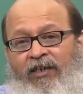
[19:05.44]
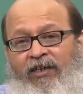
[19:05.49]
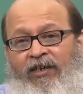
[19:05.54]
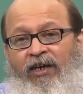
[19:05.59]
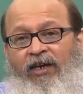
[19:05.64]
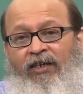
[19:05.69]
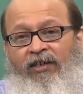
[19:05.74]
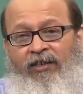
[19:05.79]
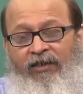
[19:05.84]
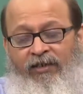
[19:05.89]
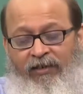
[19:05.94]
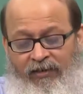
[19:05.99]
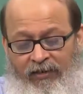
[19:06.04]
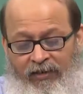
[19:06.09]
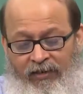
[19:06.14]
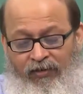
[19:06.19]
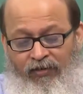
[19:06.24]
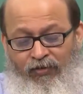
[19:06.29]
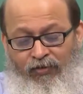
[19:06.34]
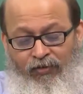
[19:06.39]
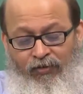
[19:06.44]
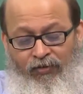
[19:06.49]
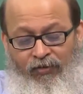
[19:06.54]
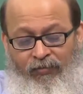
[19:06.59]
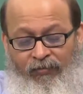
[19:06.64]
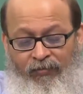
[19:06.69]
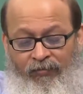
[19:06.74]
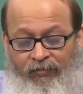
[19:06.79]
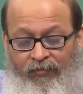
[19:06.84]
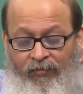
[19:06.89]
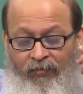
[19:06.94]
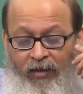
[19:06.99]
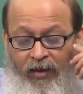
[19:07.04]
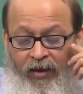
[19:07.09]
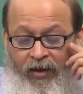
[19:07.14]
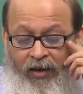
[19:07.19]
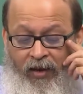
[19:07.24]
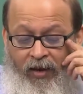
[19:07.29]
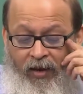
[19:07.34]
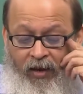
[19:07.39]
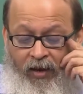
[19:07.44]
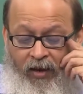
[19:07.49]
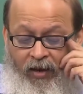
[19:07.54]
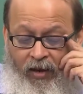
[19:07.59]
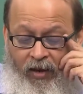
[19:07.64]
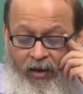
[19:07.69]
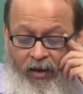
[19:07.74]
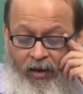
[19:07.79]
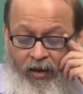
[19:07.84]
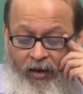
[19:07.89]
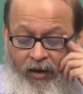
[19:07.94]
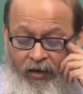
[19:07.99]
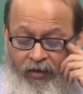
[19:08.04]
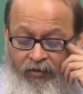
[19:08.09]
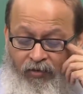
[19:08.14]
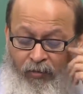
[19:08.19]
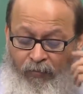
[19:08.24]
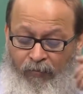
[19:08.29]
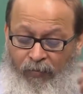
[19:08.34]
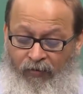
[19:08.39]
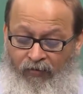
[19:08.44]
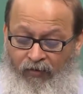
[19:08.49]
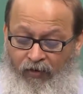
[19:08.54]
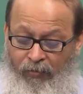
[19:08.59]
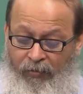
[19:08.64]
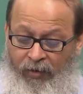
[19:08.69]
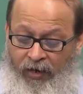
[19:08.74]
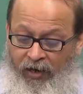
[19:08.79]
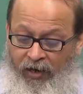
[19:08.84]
not, as you know. It is on performing